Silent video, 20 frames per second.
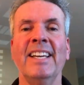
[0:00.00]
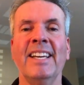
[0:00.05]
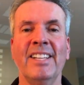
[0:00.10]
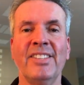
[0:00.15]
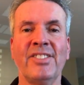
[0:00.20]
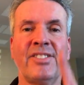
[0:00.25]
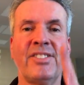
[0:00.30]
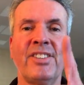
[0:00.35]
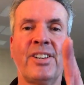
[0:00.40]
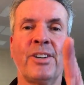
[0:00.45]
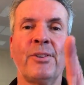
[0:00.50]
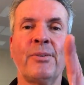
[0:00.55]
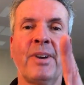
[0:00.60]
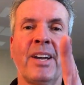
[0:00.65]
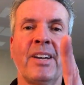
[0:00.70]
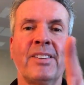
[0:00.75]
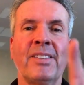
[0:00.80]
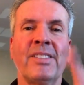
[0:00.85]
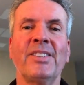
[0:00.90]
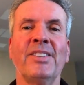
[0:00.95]
And stick
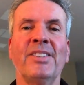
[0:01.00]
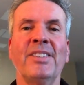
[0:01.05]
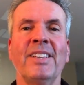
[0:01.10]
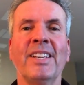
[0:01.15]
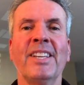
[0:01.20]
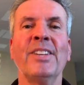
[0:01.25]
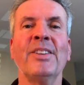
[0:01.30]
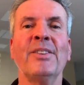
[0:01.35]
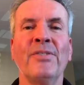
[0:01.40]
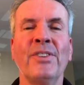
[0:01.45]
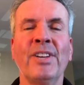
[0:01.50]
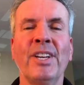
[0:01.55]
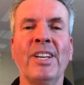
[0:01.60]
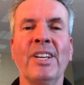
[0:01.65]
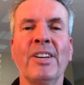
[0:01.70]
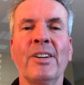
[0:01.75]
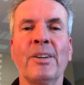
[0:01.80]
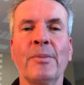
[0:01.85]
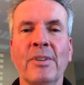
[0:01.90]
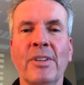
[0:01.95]
around, because at the end of the
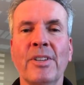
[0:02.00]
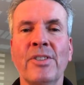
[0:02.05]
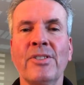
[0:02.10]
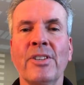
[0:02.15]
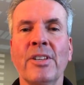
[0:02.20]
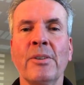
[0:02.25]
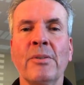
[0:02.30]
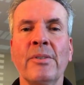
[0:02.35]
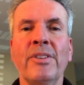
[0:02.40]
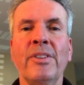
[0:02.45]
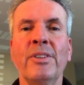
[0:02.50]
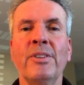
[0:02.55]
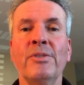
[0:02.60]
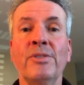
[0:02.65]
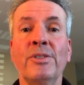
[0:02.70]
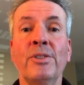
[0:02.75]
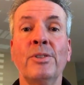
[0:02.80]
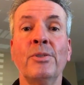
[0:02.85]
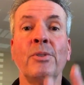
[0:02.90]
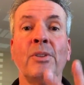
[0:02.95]
video, I'm going to share with you
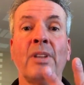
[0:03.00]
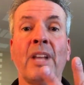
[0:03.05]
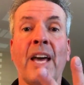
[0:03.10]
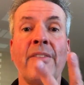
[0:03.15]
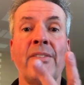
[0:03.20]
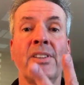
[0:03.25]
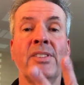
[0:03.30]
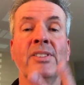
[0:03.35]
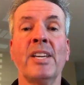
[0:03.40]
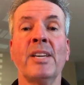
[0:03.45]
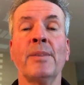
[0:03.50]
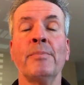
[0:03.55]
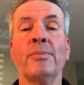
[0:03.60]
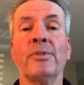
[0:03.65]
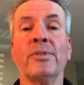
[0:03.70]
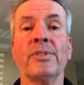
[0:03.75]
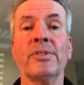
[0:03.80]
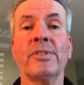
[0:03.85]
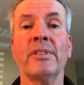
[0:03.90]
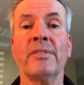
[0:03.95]
two live
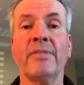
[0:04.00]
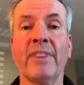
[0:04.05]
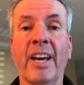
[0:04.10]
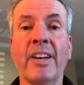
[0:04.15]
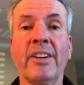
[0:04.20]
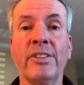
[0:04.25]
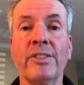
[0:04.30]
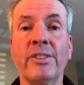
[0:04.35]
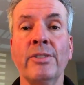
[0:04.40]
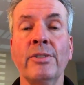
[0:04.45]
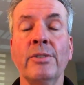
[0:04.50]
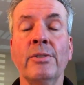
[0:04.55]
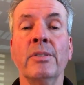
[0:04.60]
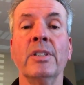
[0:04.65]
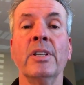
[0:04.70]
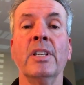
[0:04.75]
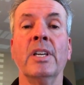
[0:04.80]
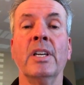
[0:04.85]
examples of how to do